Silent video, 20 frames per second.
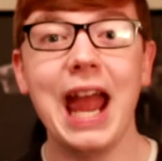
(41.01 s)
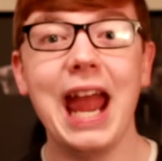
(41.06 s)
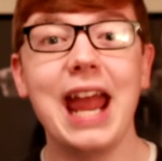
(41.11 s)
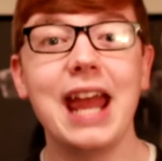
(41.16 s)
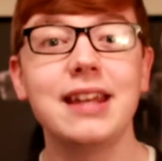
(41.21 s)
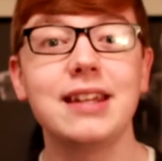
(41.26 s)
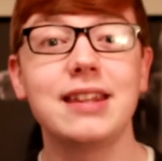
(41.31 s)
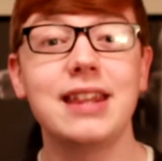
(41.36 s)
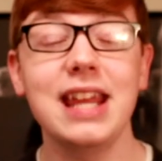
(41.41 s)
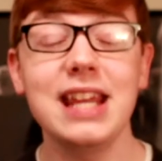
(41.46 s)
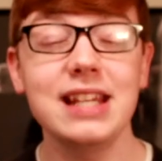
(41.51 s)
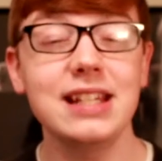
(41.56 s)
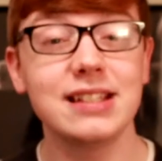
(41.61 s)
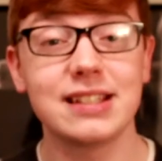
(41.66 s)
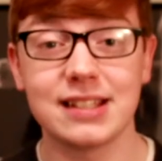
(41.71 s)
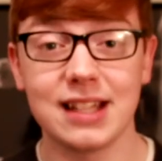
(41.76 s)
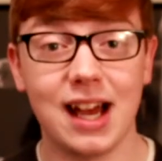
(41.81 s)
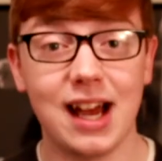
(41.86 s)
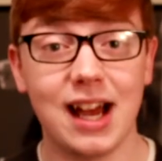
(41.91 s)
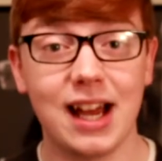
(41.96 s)
and they
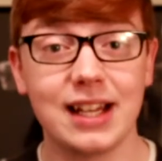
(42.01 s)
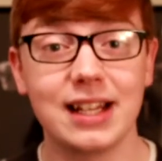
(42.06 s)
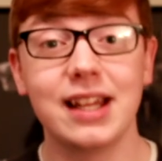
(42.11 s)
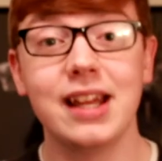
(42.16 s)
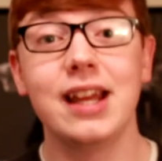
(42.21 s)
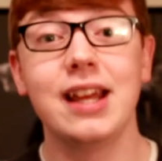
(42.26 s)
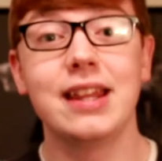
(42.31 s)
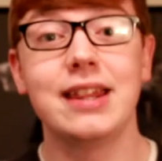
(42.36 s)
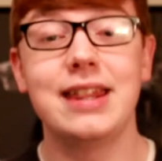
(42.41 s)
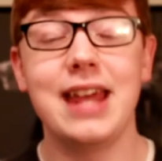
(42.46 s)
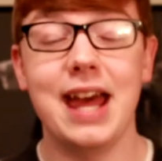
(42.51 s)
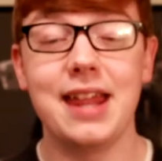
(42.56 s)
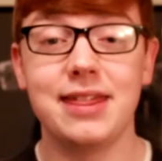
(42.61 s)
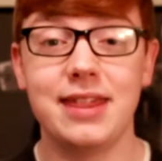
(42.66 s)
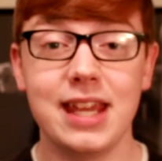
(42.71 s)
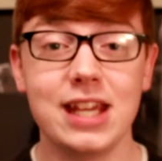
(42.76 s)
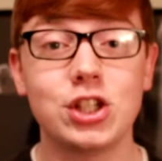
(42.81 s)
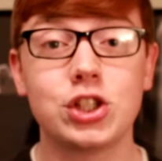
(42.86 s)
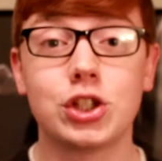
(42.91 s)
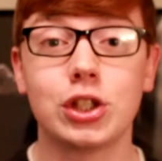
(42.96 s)
decide that
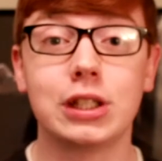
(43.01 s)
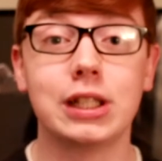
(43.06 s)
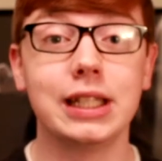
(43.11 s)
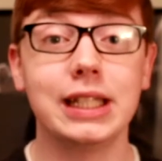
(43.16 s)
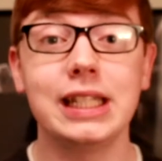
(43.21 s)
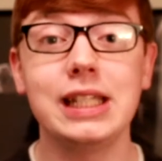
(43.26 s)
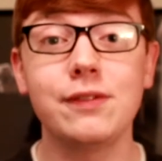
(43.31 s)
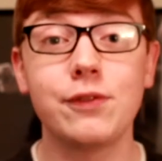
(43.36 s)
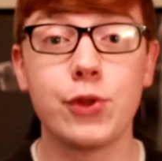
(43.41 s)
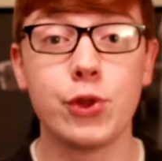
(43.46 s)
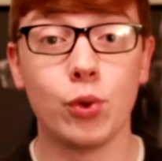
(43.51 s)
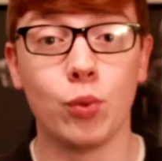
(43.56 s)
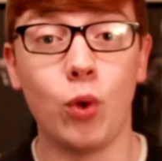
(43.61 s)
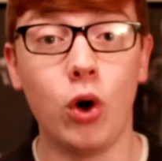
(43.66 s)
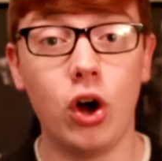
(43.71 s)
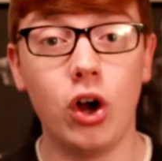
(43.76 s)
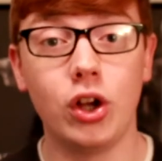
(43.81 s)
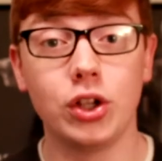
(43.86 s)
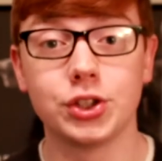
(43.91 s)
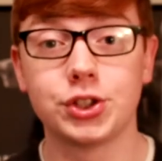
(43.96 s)
they should leave the
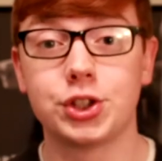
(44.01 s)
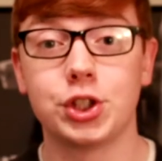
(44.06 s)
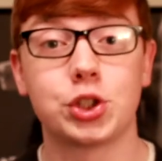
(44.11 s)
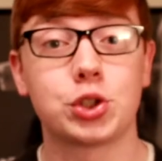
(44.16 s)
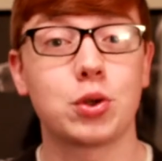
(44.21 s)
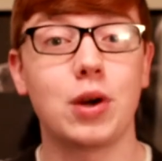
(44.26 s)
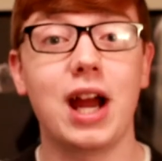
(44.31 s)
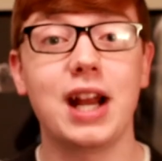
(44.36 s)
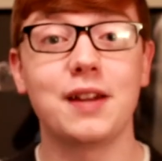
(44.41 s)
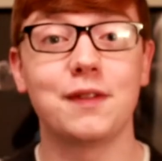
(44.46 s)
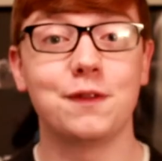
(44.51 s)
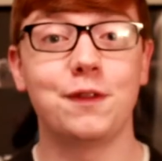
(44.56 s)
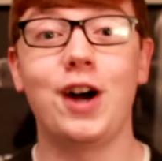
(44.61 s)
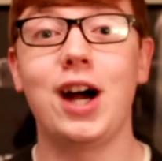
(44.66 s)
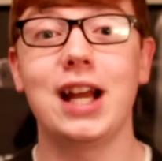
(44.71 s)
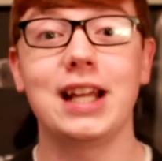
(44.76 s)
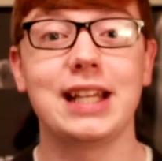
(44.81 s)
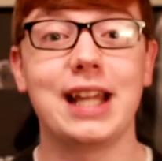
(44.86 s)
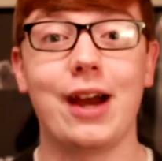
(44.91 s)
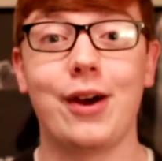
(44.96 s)
walls to try to
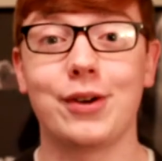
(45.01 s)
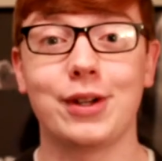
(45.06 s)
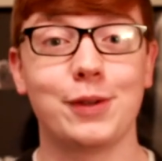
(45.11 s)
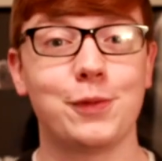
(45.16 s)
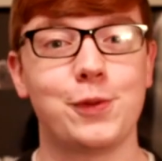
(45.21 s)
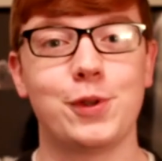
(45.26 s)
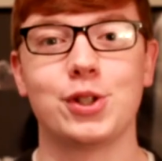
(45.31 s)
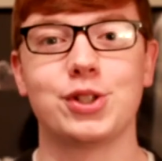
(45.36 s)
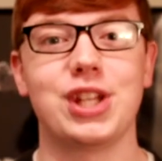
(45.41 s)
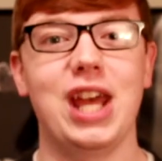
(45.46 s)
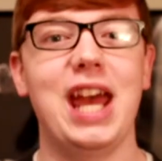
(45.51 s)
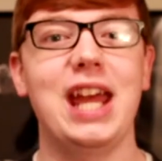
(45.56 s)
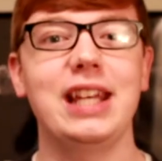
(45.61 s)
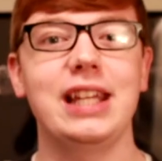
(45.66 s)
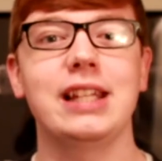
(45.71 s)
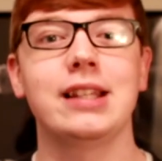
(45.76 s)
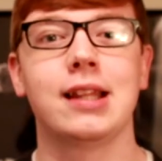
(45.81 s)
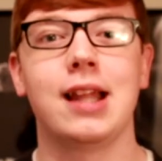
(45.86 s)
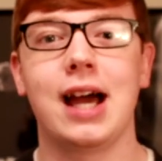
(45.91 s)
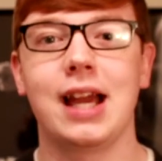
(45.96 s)
find out if there's
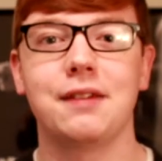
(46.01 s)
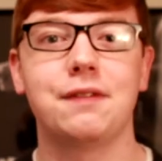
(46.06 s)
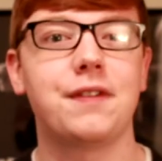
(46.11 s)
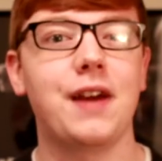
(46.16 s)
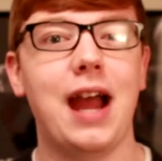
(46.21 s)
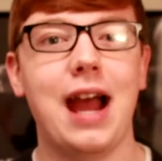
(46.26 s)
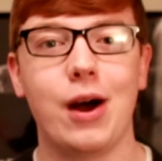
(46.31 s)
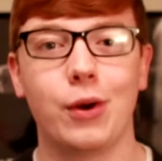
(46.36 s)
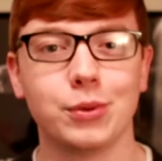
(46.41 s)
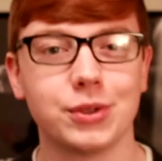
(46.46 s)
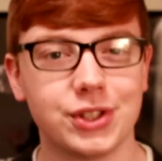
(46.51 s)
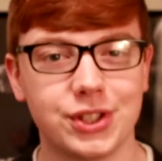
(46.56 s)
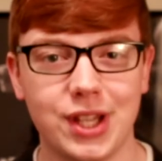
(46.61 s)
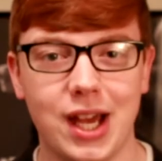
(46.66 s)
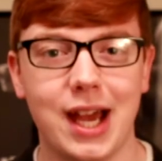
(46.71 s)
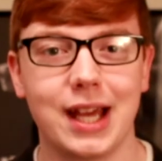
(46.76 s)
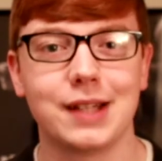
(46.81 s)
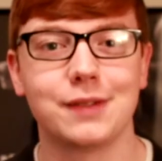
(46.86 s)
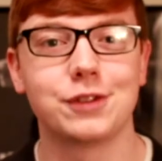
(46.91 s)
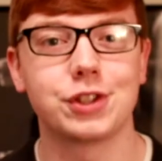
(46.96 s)
any life
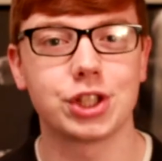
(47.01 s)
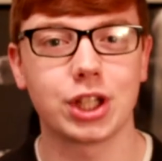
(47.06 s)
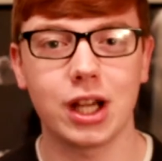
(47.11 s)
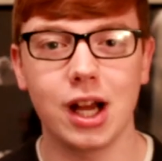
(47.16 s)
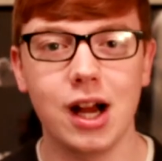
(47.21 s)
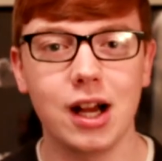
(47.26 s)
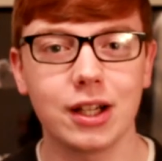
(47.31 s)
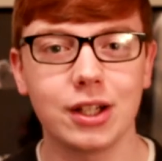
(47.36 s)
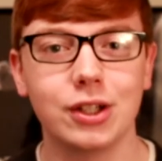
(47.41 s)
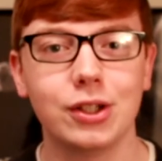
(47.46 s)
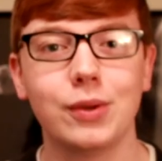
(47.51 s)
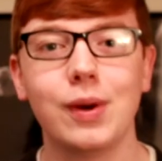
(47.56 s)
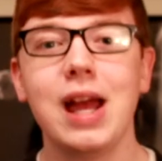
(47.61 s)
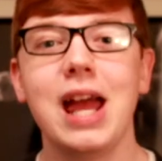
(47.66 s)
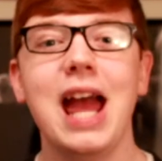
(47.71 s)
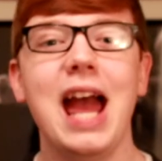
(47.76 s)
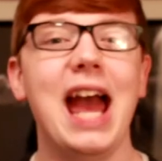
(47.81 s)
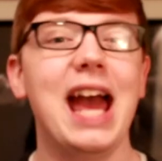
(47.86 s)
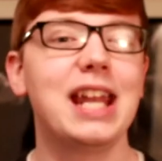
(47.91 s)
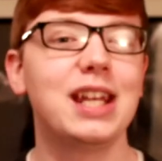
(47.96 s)
outside of Chicago,
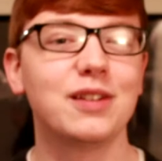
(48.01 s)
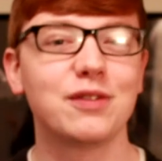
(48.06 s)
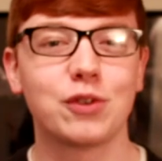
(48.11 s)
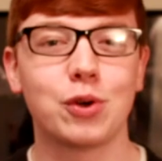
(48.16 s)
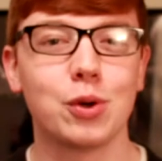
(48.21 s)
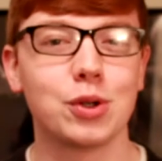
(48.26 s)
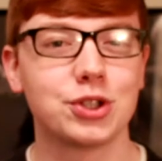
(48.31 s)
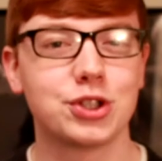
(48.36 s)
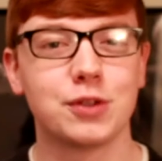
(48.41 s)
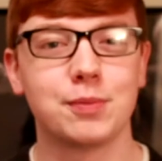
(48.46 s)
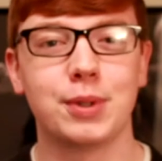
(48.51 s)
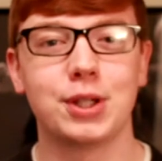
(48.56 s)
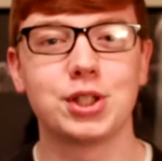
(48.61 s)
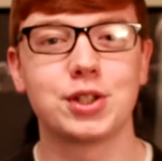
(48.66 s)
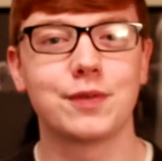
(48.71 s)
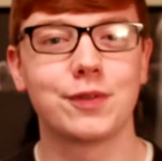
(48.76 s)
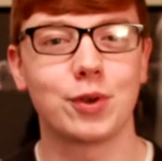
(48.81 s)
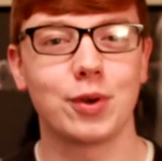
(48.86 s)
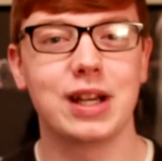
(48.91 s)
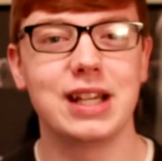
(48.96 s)
and of course a
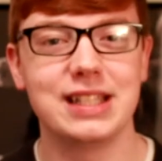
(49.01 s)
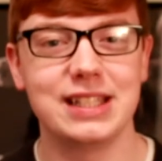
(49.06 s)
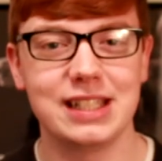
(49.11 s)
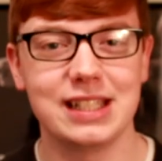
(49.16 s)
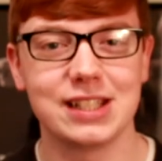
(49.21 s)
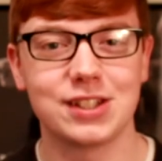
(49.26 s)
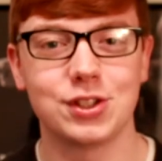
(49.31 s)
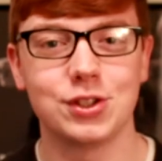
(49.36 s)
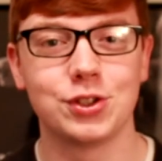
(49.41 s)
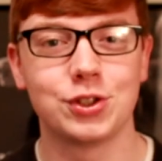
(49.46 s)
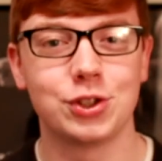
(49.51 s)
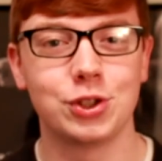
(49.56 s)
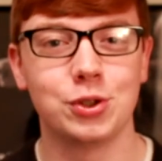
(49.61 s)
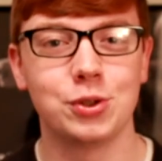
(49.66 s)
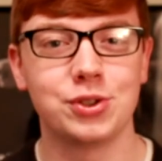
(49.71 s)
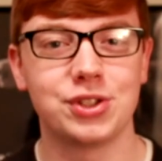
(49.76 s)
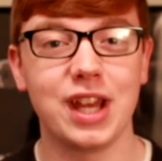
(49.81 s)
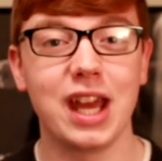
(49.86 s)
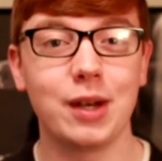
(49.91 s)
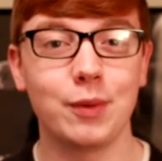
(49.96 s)
bunch of craziness
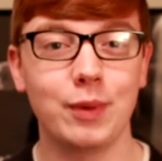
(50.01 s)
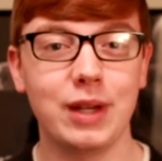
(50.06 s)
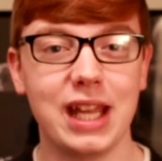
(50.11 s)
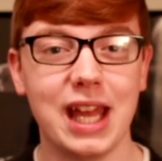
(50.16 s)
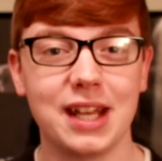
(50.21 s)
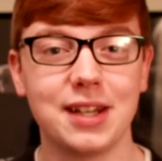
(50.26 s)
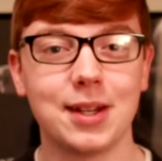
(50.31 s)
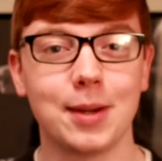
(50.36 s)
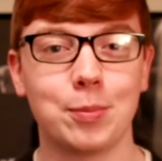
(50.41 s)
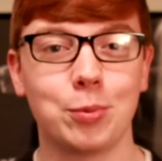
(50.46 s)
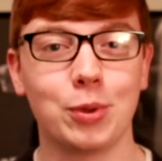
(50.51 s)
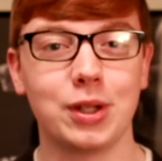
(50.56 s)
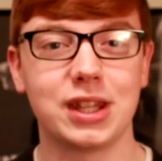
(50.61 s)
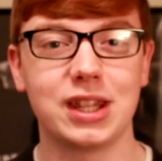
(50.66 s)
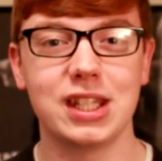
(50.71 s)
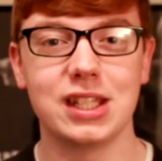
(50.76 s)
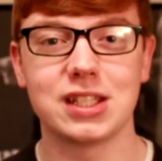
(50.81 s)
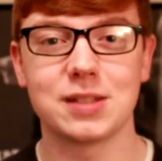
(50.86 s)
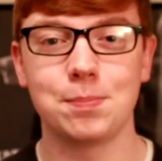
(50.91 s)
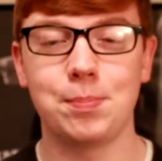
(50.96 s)
ensues, and we end up
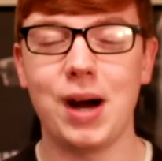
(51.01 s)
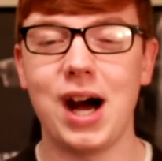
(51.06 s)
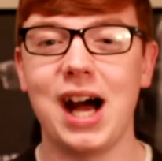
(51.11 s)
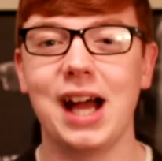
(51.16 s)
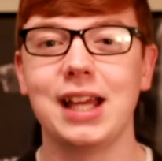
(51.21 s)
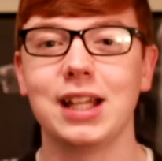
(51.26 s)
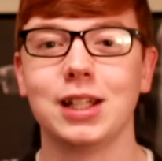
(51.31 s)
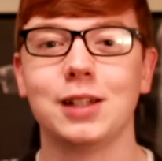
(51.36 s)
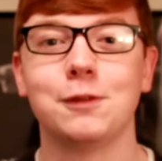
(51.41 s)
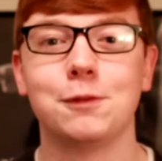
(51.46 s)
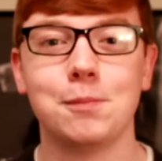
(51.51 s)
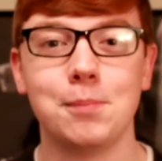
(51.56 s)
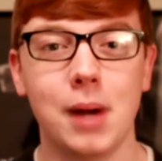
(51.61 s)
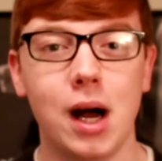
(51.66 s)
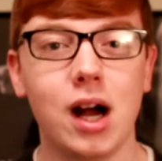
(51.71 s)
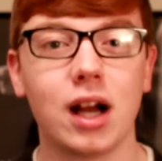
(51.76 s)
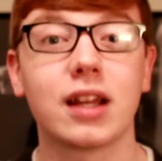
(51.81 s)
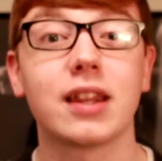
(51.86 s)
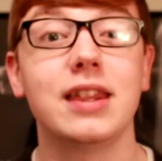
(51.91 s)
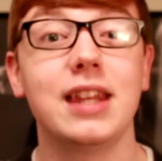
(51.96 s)
with this pile of
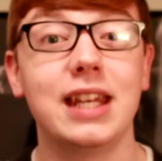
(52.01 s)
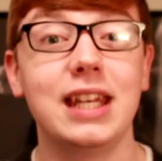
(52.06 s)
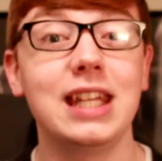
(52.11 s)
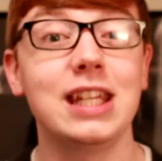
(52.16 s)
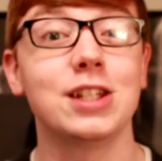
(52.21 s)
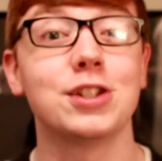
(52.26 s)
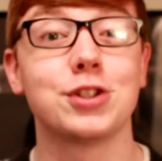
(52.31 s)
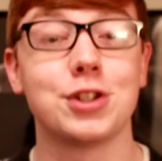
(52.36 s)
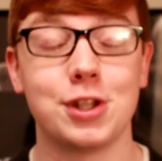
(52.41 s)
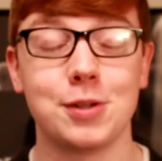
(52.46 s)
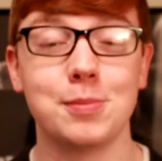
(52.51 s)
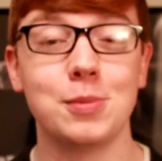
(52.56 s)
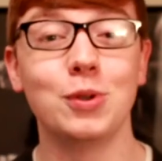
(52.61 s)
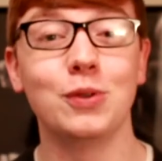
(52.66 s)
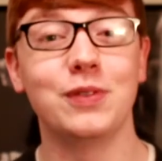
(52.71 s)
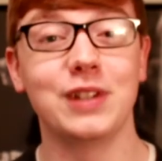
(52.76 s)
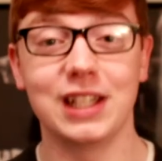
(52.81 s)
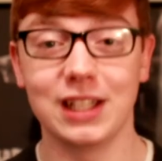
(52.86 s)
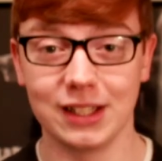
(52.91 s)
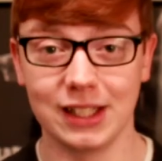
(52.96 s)
muck that is the
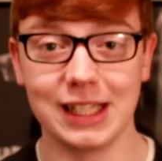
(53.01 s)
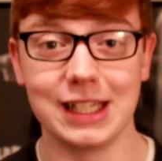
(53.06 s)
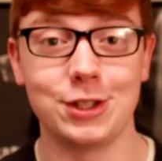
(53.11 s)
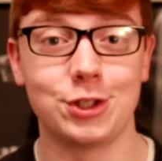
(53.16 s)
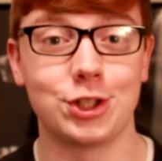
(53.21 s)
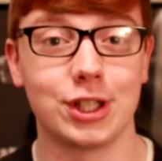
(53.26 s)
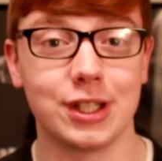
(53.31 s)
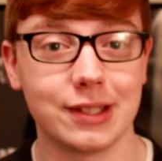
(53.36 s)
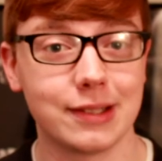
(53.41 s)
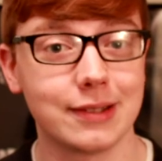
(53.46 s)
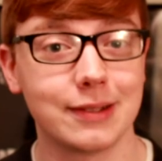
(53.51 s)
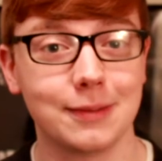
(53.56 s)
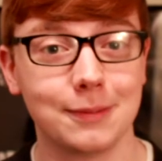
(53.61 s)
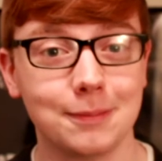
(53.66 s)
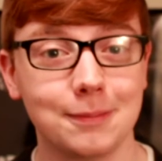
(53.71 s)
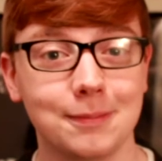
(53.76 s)
movie Allegiant.